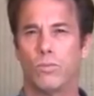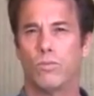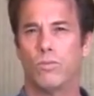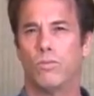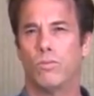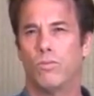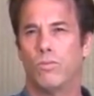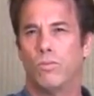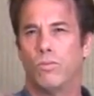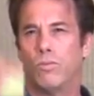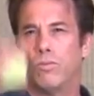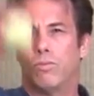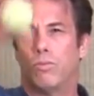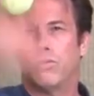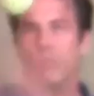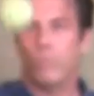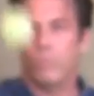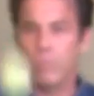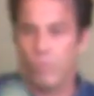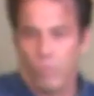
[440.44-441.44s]

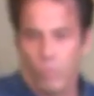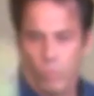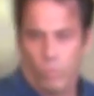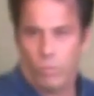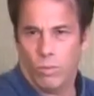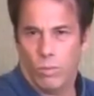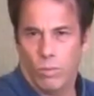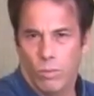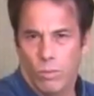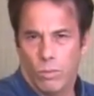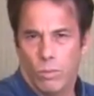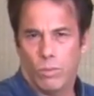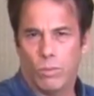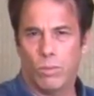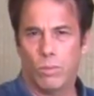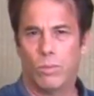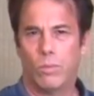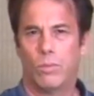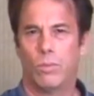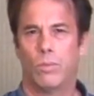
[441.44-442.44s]

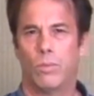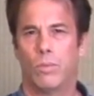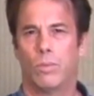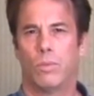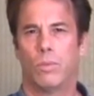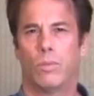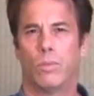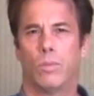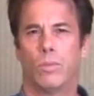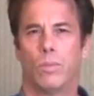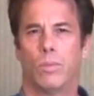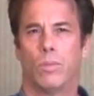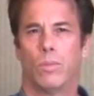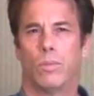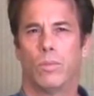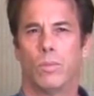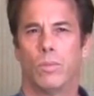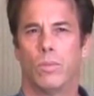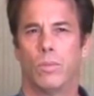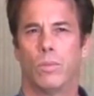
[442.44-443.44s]

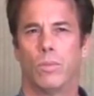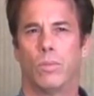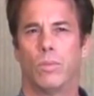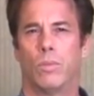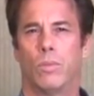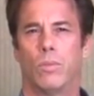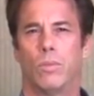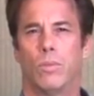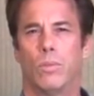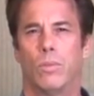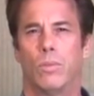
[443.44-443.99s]
(no one is talking)